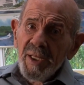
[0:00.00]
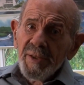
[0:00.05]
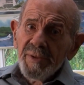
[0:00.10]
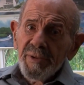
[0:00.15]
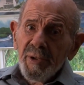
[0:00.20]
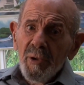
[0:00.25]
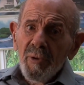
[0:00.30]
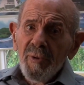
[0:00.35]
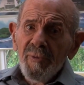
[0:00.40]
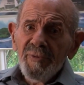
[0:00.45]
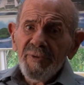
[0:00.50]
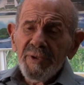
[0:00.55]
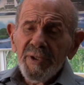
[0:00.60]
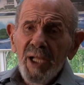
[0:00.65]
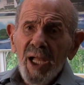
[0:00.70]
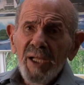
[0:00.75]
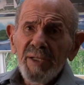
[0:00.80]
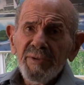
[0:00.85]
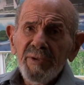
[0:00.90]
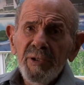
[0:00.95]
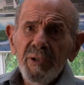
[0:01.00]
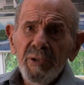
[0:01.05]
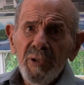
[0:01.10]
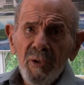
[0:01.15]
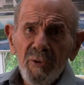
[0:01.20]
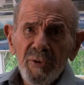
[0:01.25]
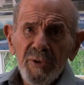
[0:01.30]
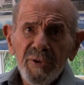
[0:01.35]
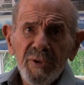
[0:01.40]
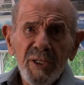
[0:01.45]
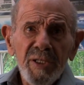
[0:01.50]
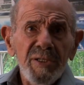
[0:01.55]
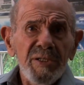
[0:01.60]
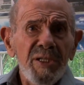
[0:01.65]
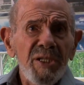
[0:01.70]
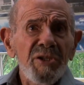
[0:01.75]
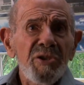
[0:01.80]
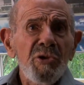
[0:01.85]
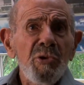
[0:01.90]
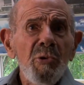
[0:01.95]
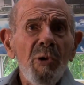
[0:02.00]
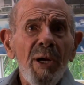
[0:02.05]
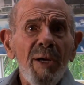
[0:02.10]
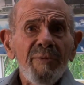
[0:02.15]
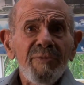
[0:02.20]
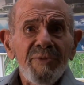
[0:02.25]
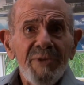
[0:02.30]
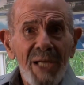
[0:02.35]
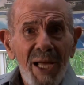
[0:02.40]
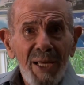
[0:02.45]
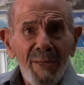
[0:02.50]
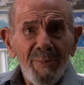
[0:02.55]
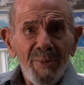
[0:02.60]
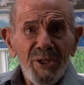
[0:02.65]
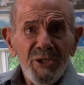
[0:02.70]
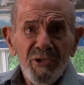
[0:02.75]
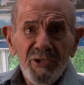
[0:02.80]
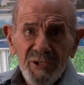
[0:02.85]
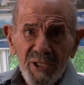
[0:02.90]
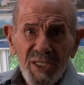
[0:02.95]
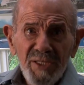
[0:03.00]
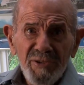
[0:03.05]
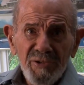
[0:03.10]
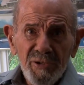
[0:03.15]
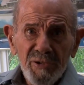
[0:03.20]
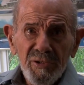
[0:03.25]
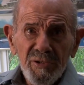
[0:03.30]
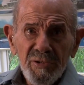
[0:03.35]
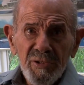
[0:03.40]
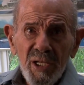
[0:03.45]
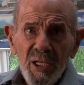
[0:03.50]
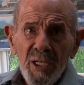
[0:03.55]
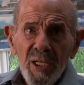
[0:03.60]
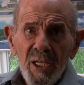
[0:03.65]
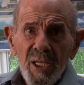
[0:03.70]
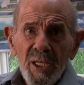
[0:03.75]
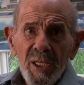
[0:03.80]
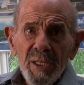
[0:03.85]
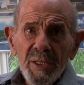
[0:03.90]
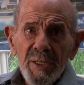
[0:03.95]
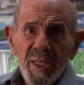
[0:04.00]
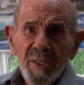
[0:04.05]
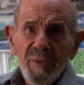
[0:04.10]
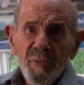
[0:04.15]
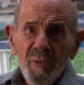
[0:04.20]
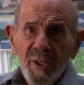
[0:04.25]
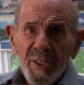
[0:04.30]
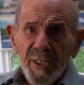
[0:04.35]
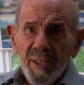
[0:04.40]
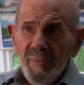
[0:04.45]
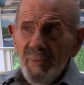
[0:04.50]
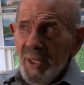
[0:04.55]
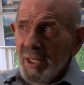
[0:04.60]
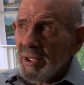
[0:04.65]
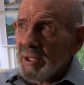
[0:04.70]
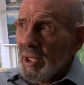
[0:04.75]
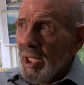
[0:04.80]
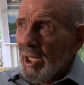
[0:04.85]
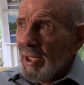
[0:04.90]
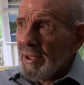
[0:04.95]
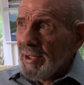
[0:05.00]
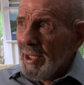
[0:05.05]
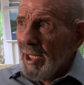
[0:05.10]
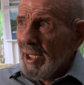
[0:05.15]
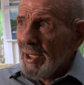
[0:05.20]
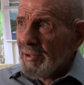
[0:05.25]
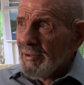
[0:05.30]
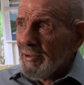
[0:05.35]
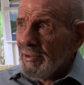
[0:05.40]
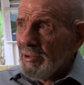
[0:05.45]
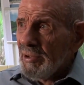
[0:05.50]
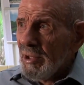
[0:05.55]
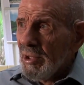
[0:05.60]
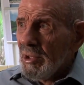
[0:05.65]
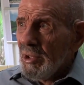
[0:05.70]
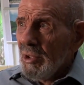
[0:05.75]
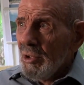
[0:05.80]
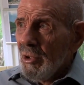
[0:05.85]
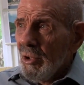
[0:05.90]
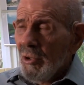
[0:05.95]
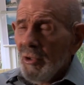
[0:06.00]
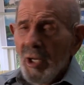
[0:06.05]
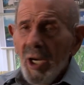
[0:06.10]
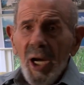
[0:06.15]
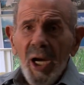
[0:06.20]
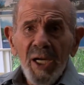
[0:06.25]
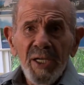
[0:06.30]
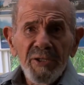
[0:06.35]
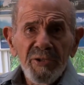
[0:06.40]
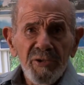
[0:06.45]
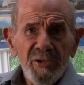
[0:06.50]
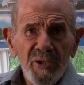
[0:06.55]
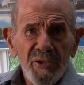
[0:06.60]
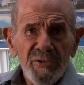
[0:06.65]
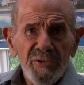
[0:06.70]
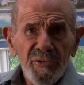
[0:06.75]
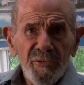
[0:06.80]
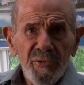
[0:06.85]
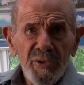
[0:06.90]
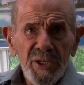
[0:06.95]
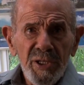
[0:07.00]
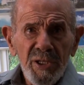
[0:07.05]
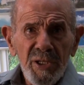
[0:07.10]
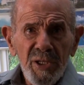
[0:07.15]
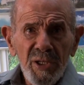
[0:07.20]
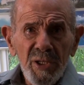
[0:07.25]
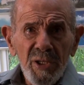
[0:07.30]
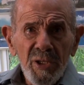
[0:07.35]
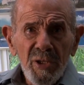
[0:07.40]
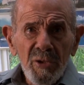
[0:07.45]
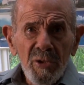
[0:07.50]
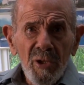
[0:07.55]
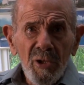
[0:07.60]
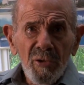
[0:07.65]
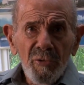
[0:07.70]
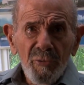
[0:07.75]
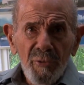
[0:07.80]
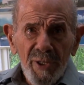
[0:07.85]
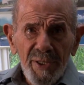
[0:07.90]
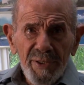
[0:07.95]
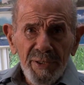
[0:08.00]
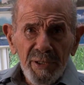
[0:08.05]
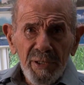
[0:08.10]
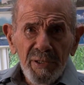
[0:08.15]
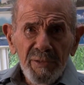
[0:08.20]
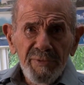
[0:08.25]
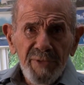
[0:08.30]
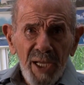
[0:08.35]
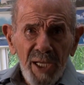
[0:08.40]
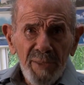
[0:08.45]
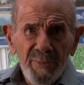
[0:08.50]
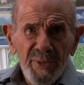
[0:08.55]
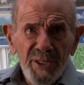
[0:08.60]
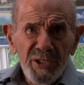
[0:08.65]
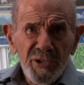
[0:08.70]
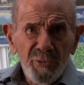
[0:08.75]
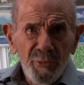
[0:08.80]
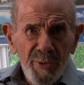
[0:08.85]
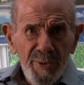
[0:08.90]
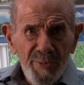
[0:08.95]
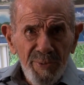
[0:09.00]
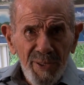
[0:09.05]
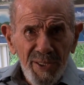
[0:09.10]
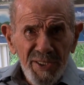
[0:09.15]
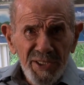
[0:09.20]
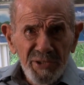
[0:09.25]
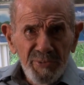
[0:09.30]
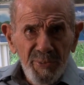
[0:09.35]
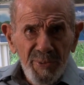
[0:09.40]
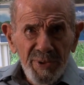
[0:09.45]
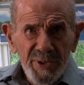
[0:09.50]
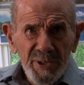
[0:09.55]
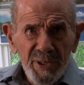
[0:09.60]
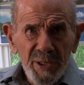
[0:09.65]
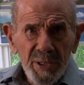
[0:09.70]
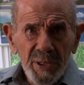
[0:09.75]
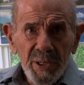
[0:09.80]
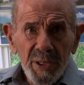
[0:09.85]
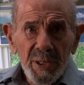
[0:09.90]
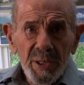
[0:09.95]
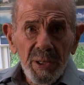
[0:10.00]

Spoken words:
So if a doctor knows that you have damaged sensors, they recommend eyeglasses or eye surgery or retinal damage replacement